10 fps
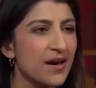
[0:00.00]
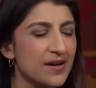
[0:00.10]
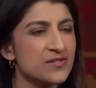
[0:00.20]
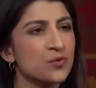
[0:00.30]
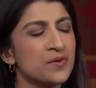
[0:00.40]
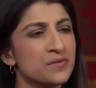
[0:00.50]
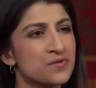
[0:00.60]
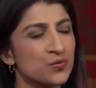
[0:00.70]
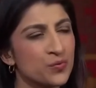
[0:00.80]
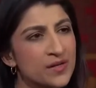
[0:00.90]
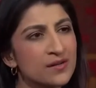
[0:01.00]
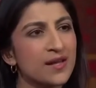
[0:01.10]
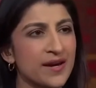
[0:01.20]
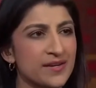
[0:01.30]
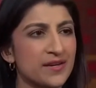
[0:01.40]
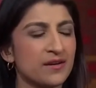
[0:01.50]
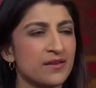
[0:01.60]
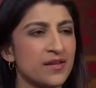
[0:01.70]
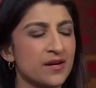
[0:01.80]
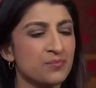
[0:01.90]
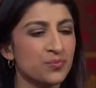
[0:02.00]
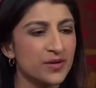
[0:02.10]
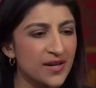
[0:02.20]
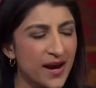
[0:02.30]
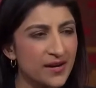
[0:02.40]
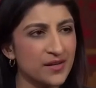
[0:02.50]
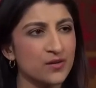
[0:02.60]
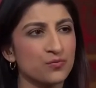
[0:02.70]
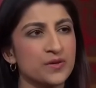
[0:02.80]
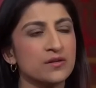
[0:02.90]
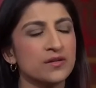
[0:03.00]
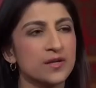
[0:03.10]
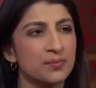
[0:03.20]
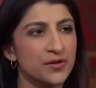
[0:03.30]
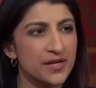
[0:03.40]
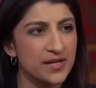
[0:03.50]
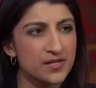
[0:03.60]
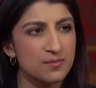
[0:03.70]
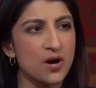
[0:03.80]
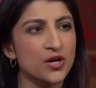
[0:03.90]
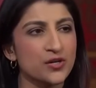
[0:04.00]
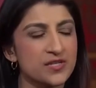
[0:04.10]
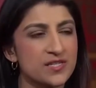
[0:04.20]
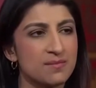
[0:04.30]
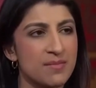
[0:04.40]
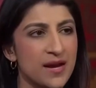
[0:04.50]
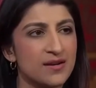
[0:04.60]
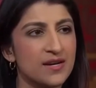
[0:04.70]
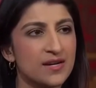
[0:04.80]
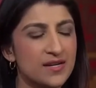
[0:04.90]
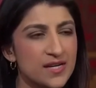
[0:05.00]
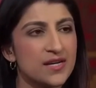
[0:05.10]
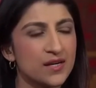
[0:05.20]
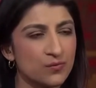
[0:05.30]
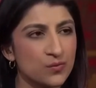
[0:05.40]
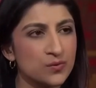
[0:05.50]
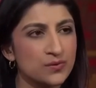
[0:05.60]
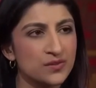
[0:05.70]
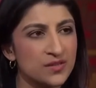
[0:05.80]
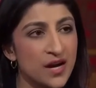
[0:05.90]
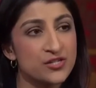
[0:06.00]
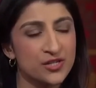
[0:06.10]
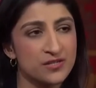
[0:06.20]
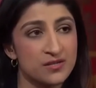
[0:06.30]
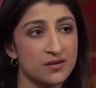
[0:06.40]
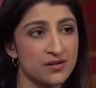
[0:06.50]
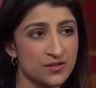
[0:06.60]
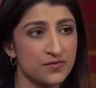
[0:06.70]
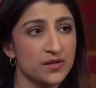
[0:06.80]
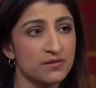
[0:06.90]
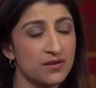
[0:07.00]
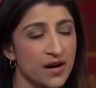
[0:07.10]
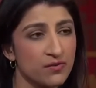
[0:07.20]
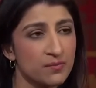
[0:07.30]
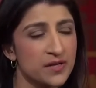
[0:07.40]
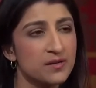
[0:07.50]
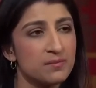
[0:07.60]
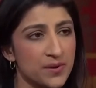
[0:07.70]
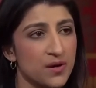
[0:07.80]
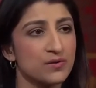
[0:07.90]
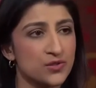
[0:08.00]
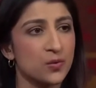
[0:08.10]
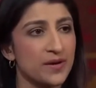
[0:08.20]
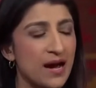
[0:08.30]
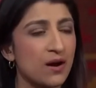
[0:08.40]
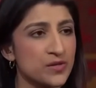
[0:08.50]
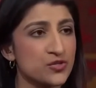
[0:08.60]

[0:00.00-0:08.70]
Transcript: And so there was a real idea that protecting real liberty and democracy meant needing rules, not just in our sphere of government, but also in how we